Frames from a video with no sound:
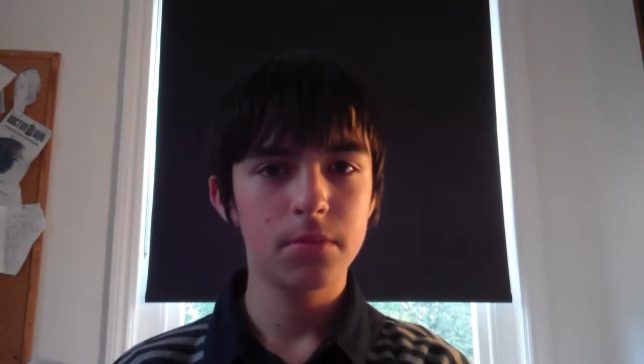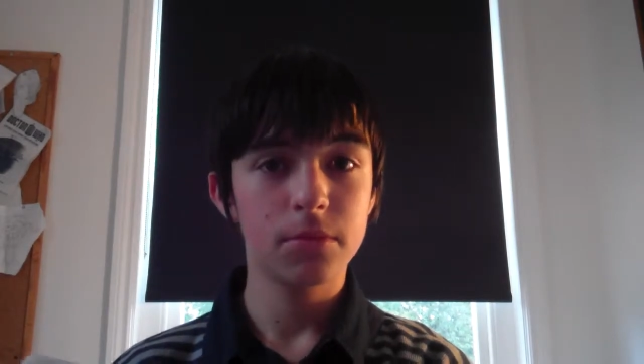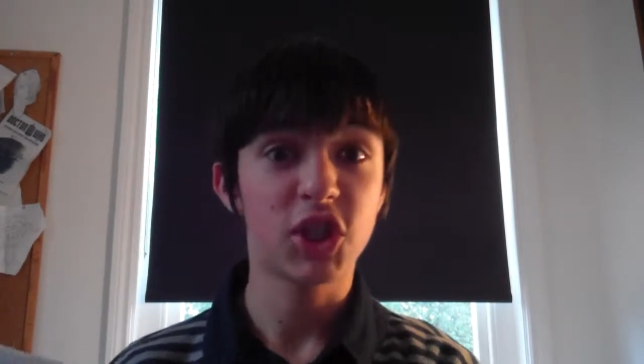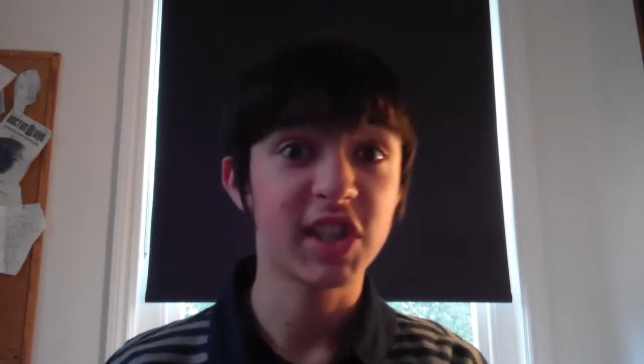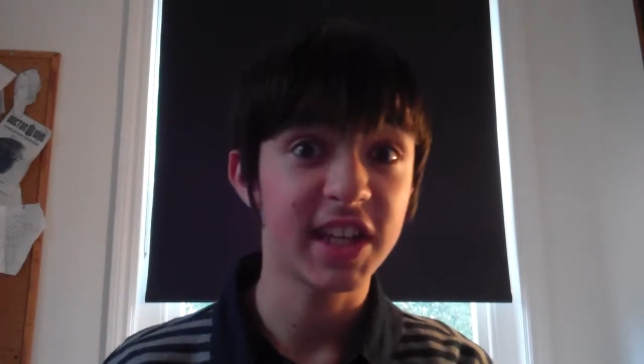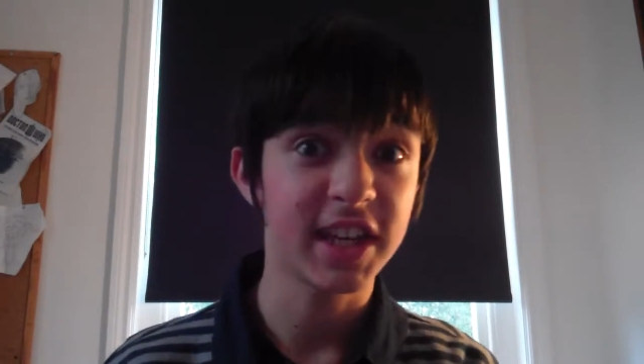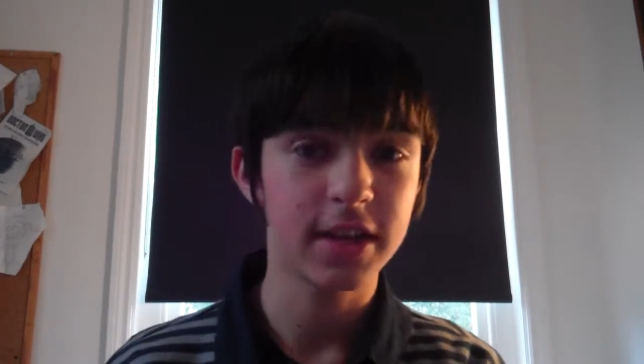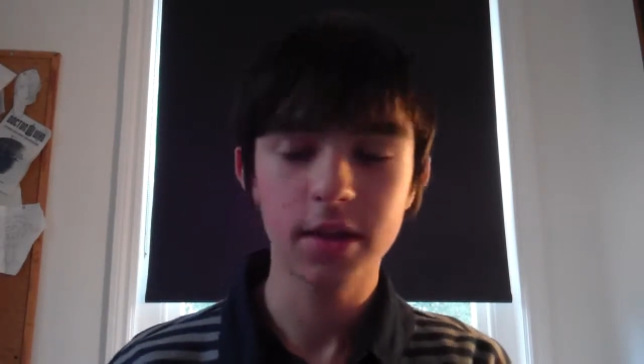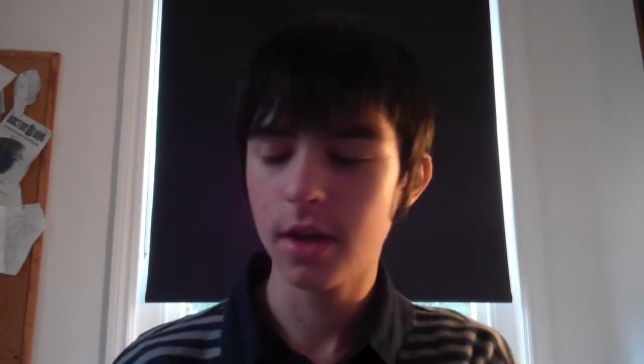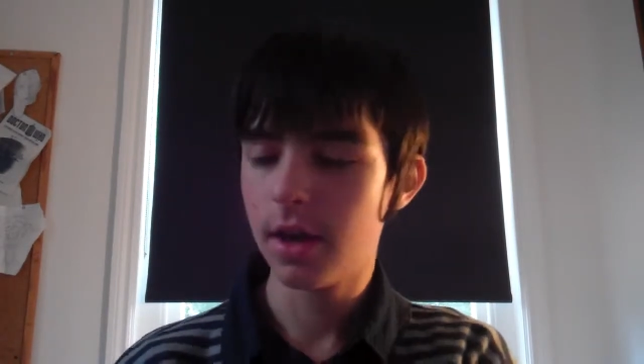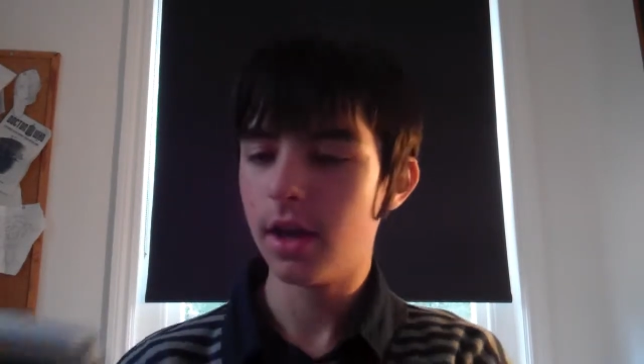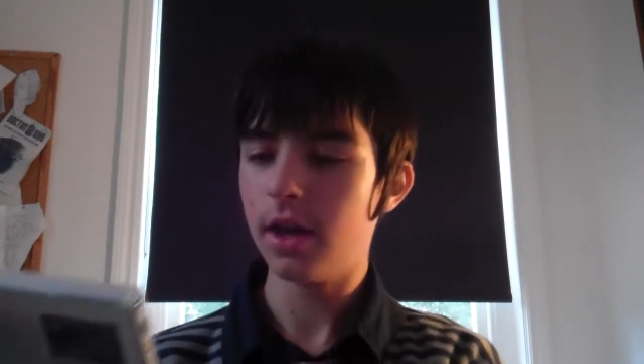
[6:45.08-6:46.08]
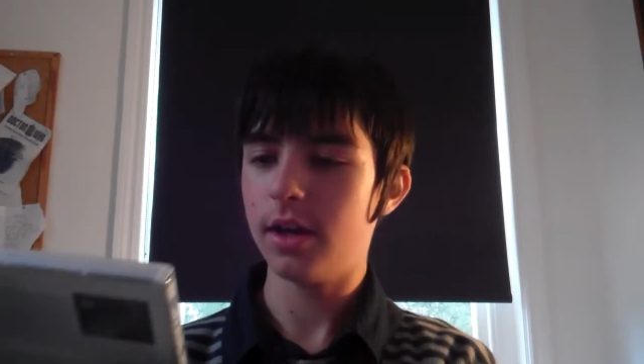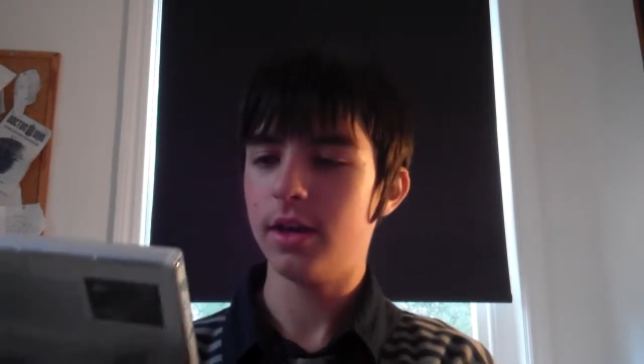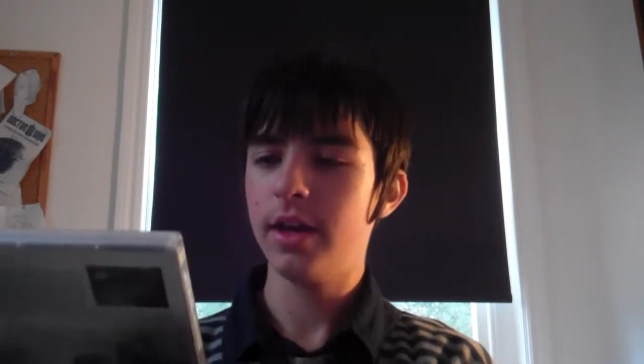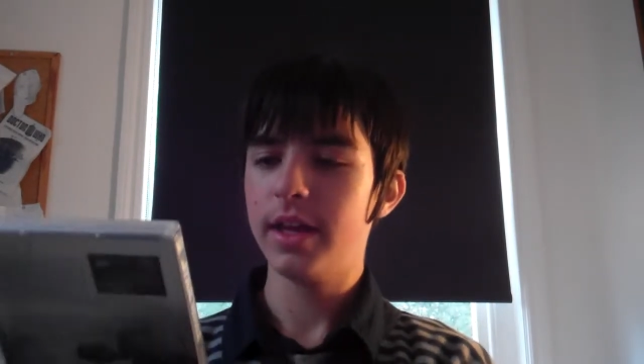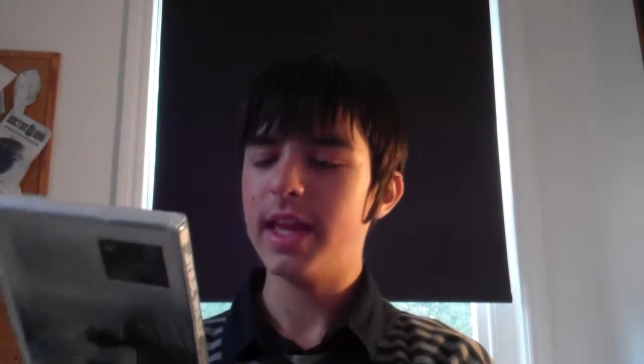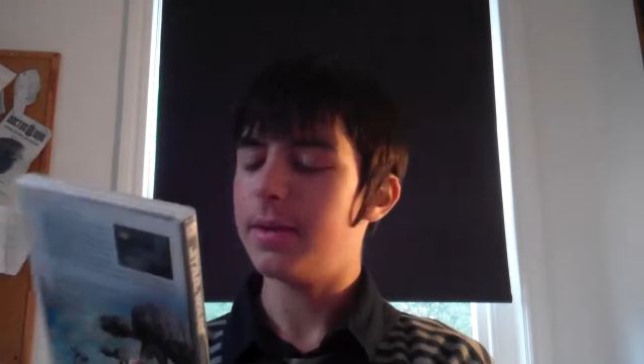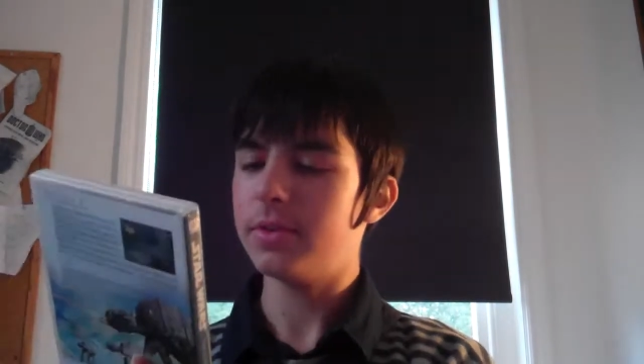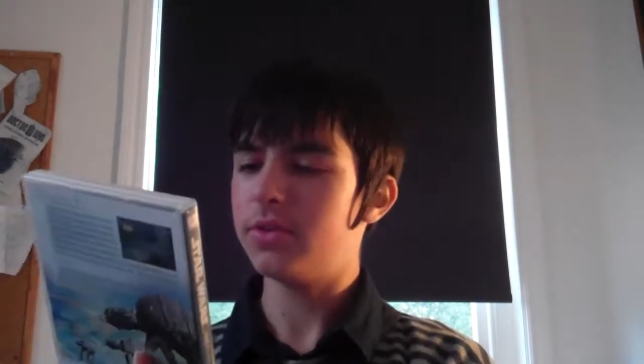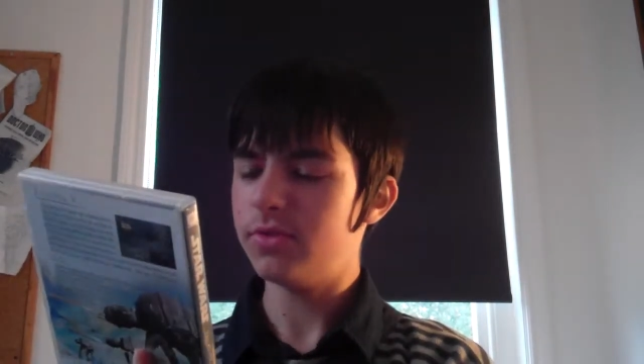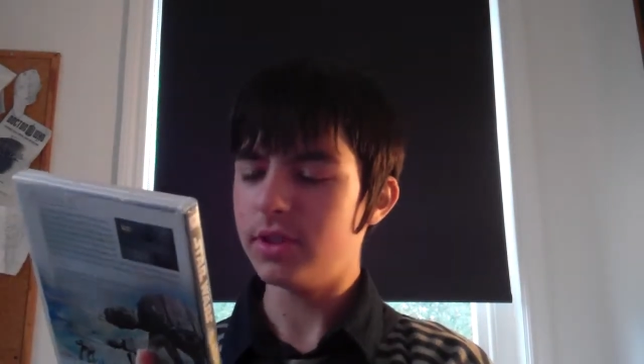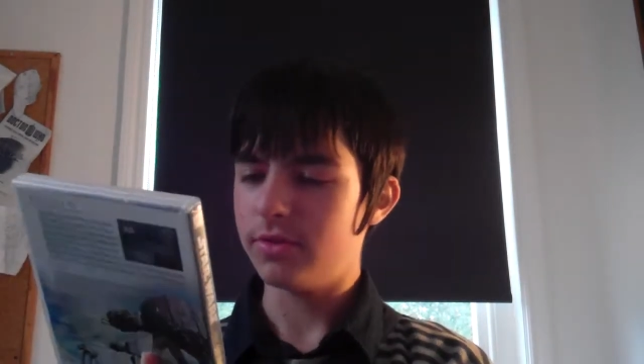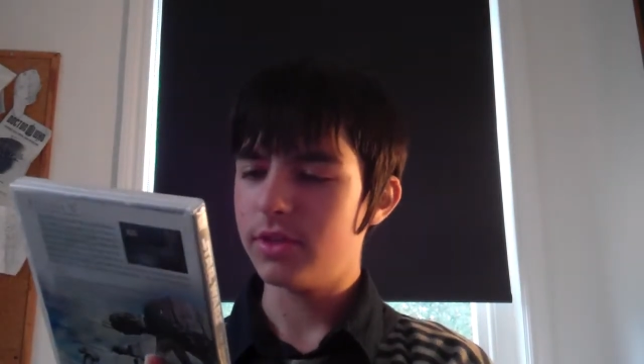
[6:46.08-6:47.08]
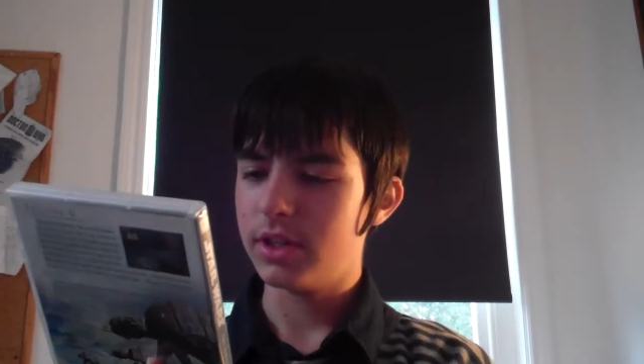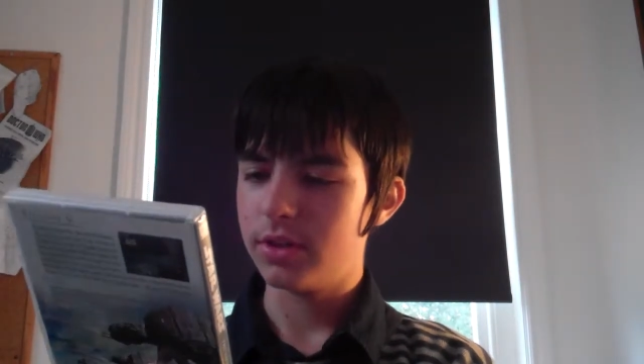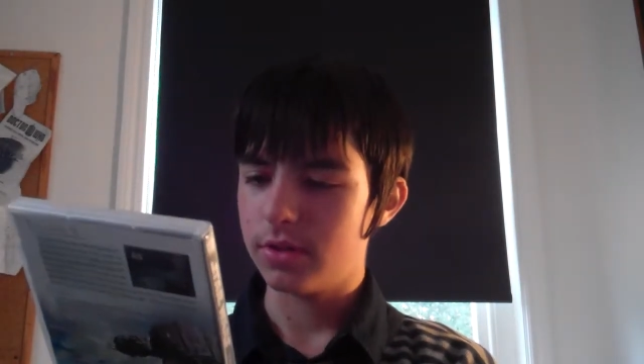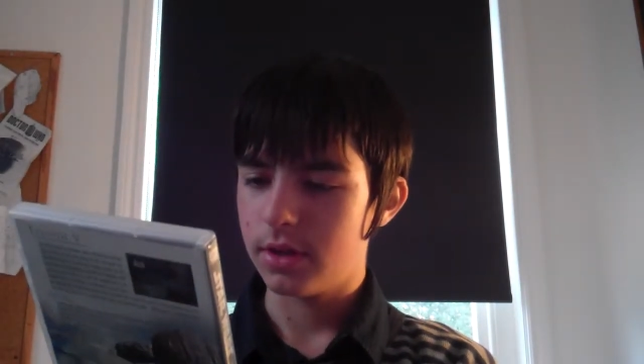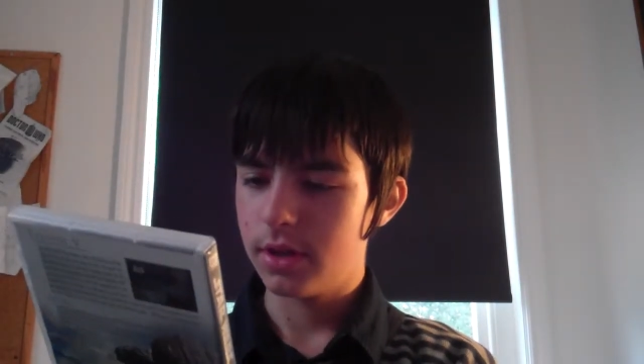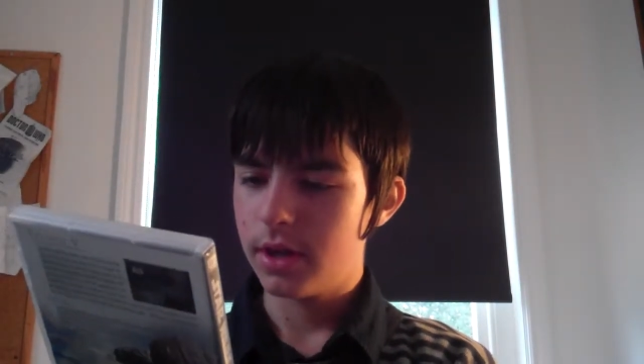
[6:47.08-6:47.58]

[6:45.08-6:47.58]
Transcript: Just kidding. Yeah, it's really, really good.